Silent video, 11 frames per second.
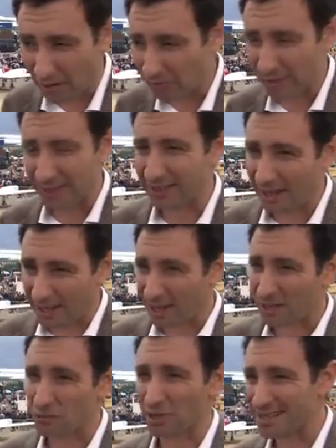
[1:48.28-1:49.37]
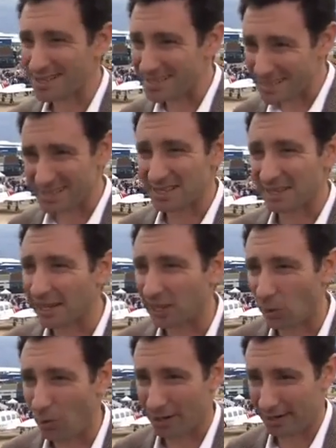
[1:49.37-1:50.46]
roughly 960
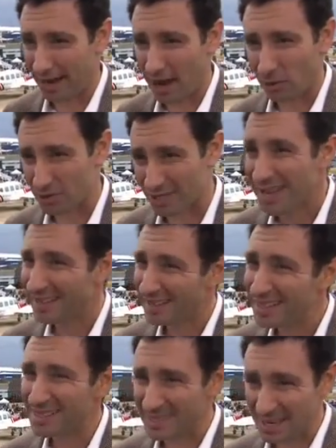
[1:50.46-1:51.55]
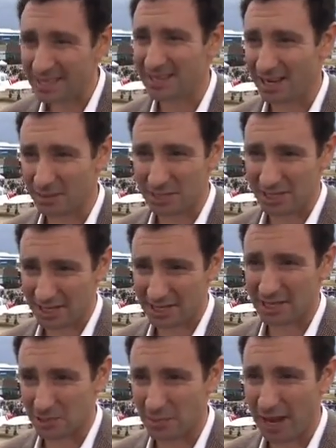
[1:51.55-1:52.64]
kilowatt hours. That's 10 times
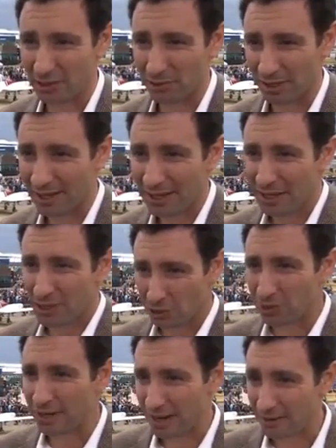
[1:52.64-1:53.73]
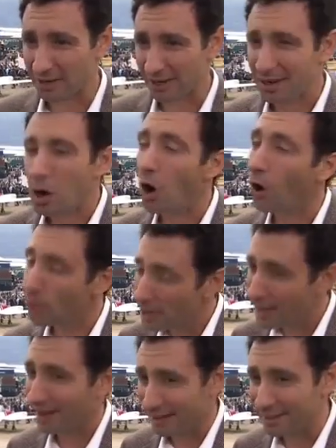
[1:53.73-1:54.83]
Tesla's battery. Is that heavy carry. though? oh
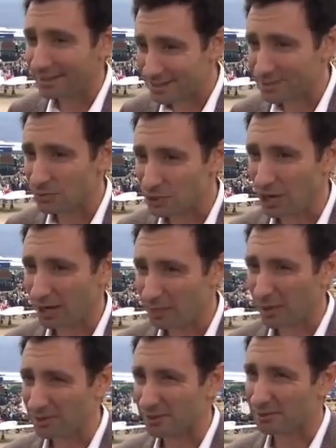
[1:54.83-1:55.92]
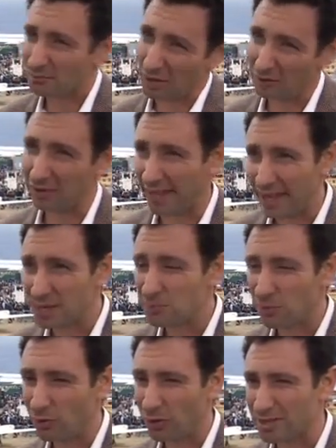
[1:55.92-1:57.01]
yeah, it is. We're talking about roughly
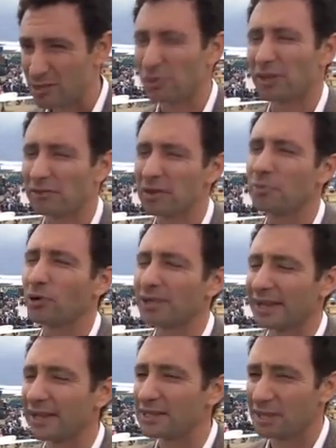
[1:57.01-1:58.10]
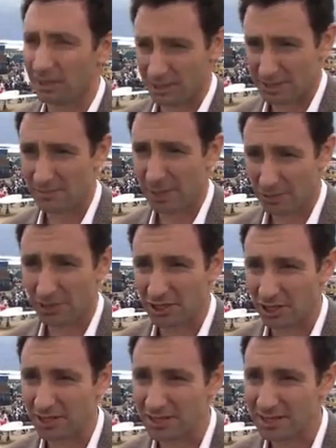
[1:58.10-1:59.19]
8 point, sorry, 3.8 tons, metric
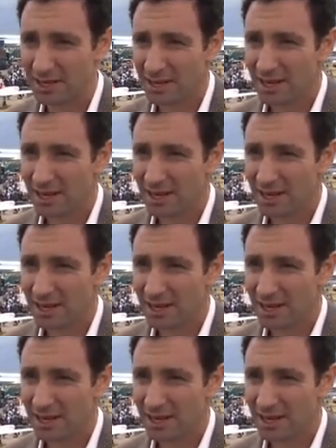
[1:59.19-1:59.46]
tons